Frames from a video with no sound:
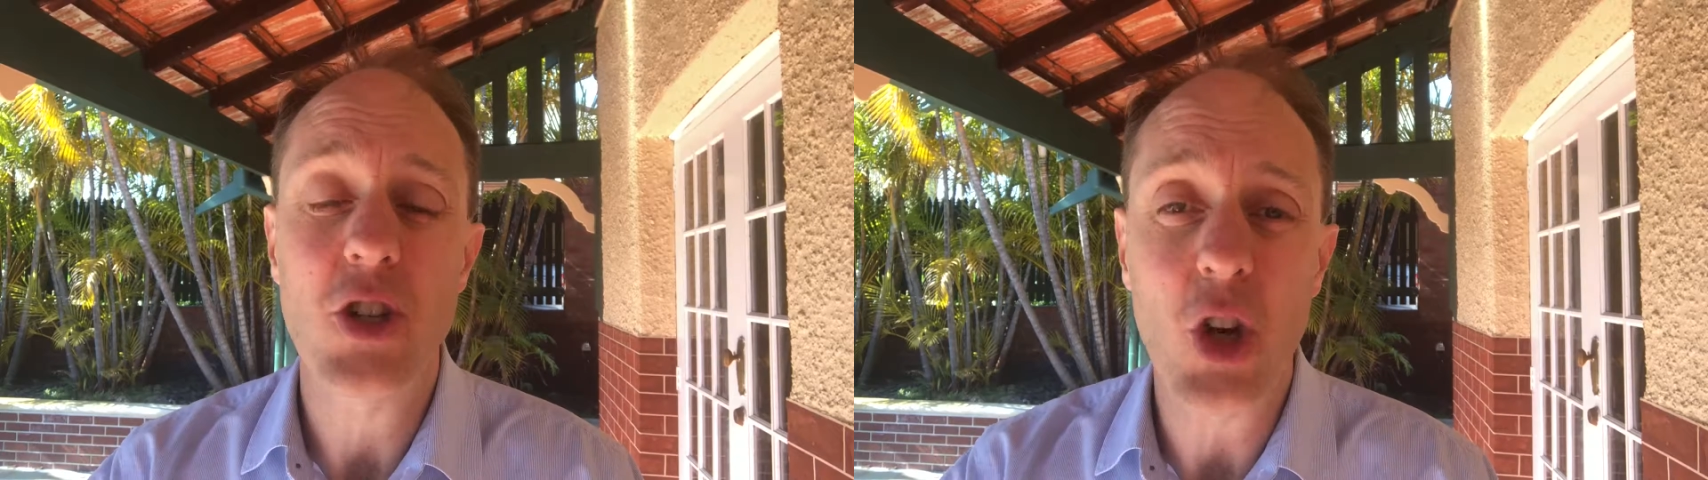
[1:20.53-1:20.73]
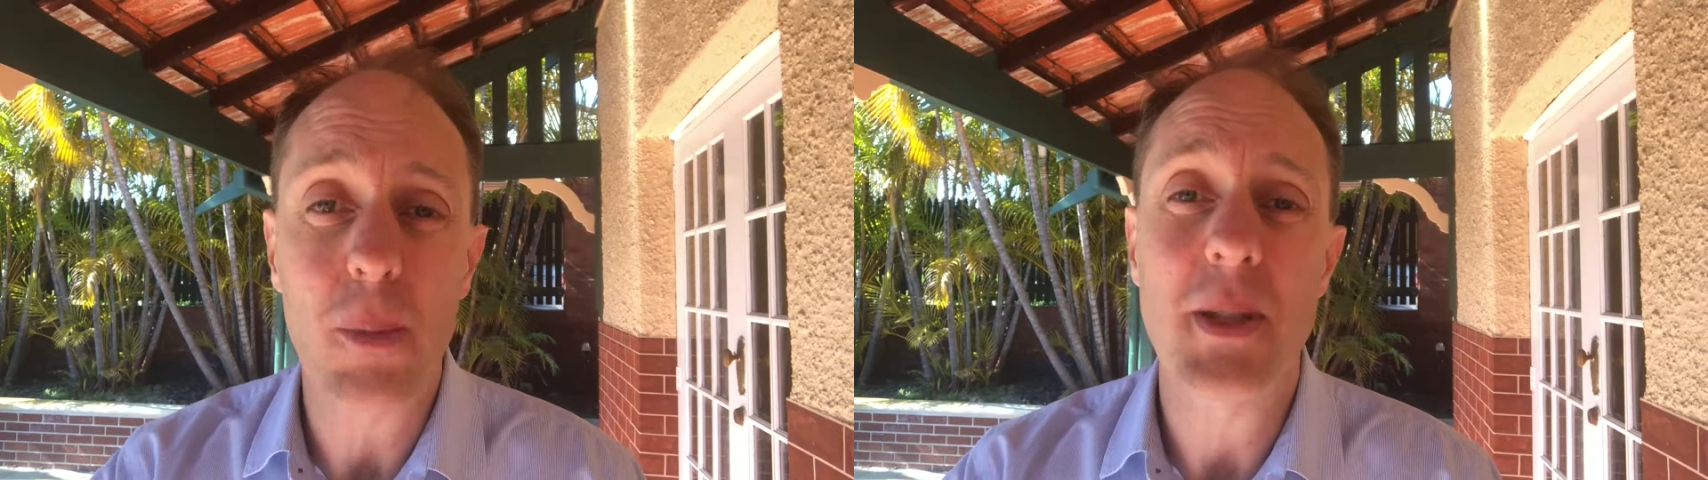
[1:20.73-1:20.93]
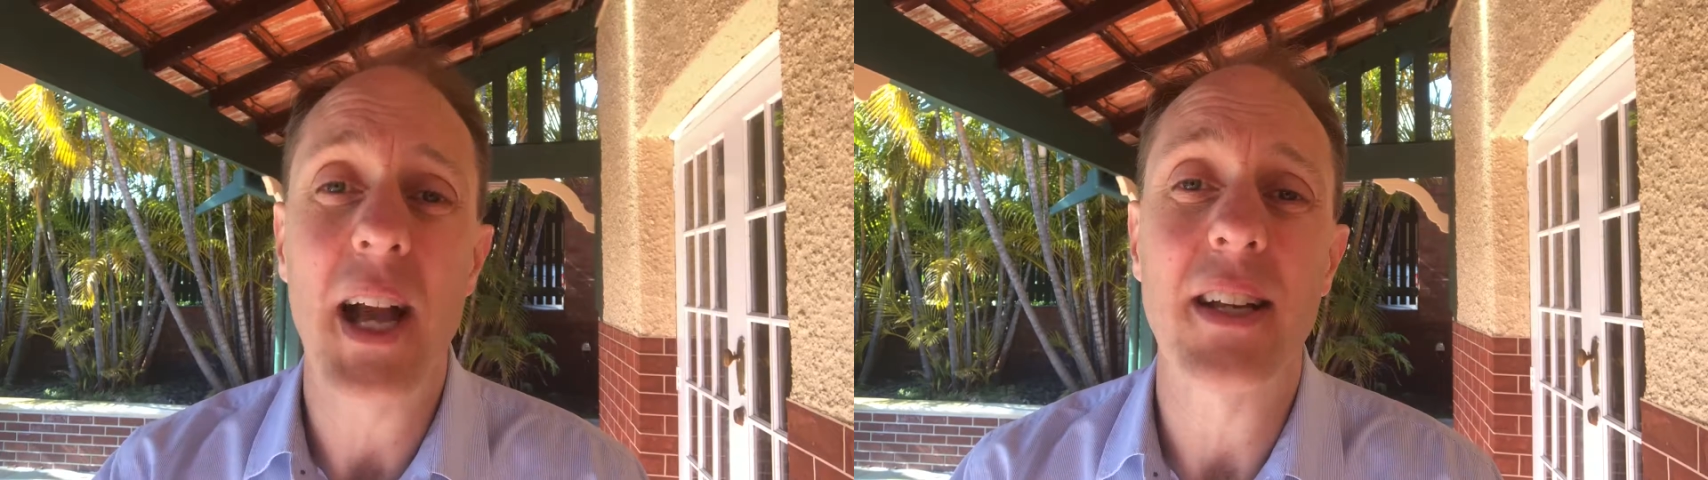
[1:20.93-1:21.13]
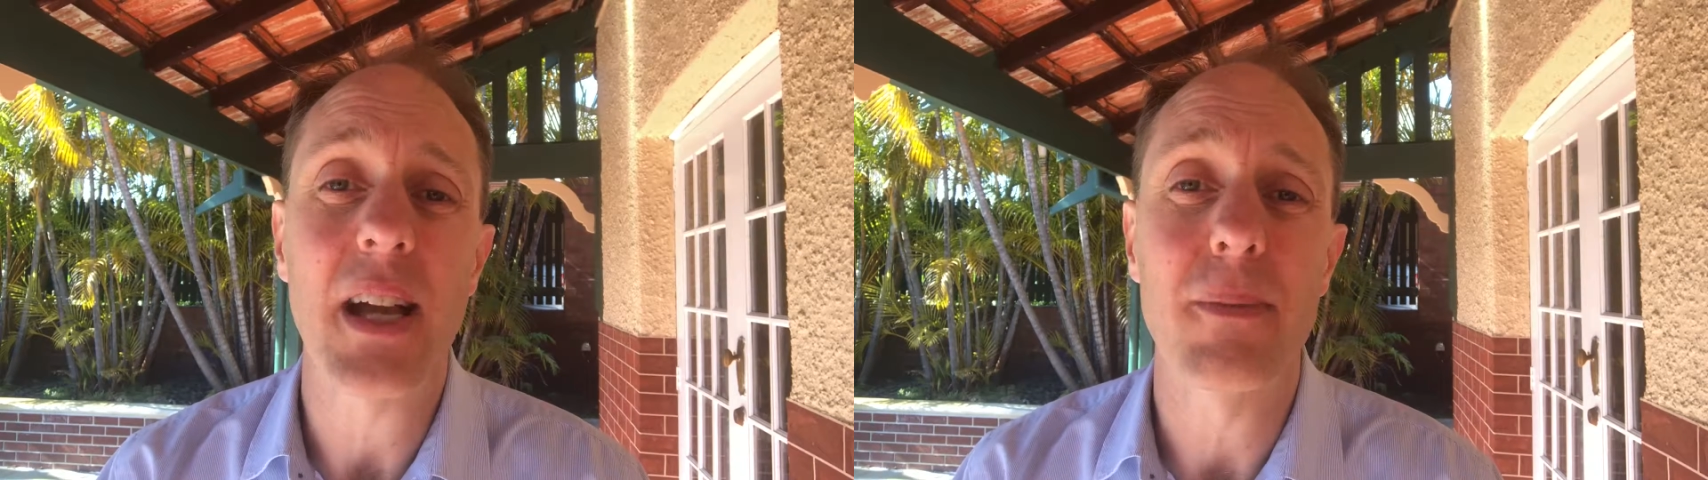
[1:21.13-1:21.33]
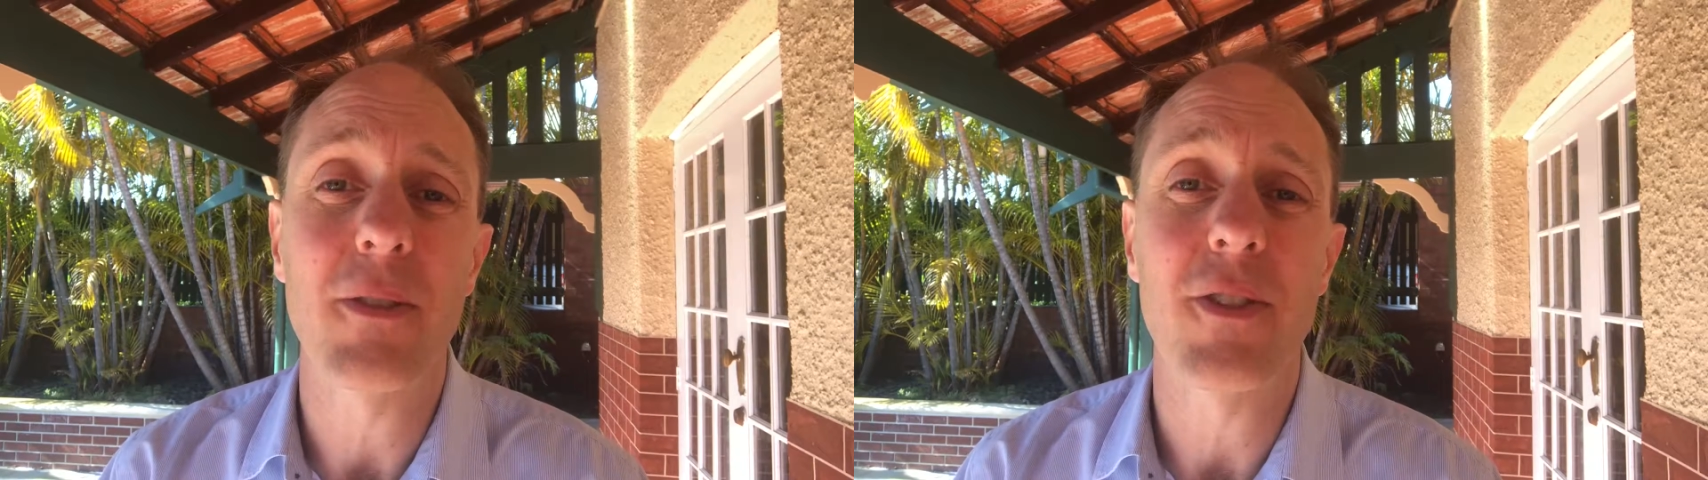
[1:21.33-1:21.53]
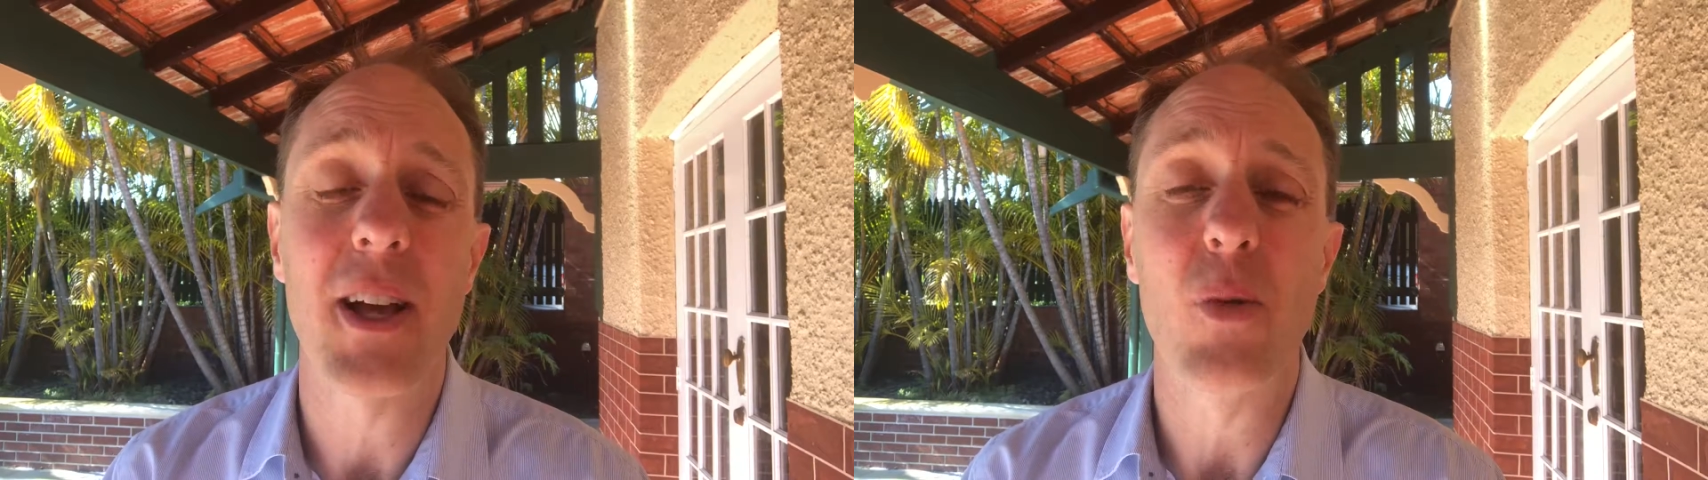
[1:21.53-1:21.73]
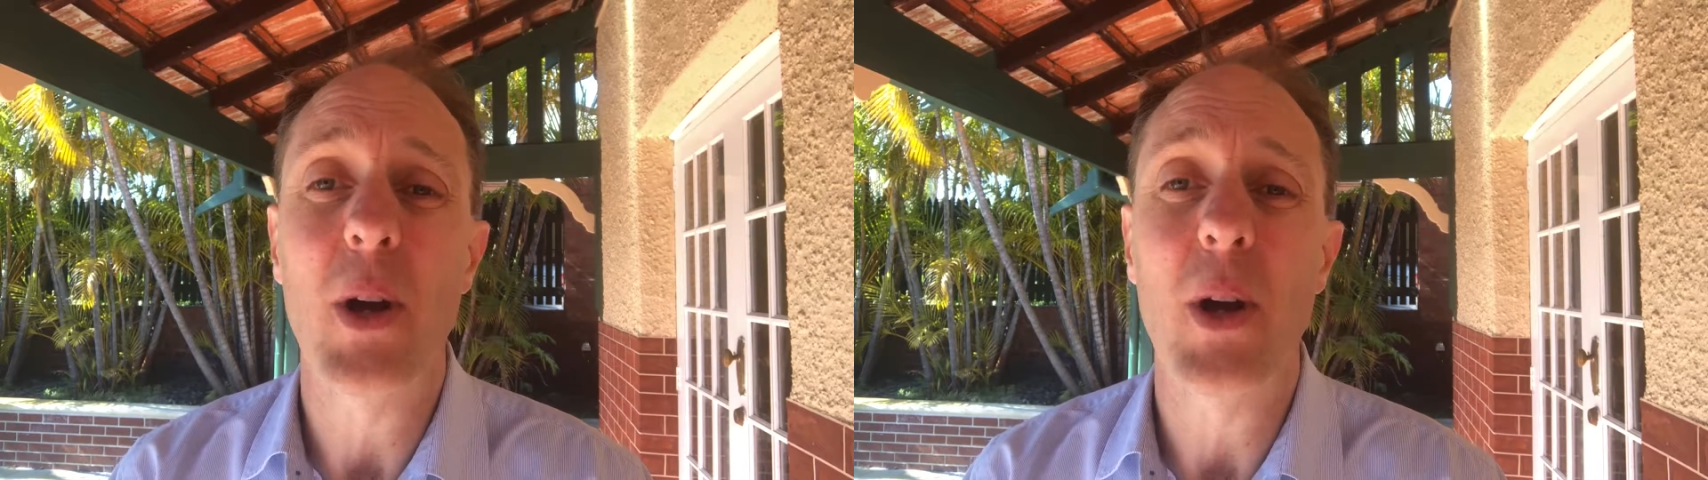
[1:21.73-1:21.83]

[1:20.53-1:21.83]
jobs he had coming for that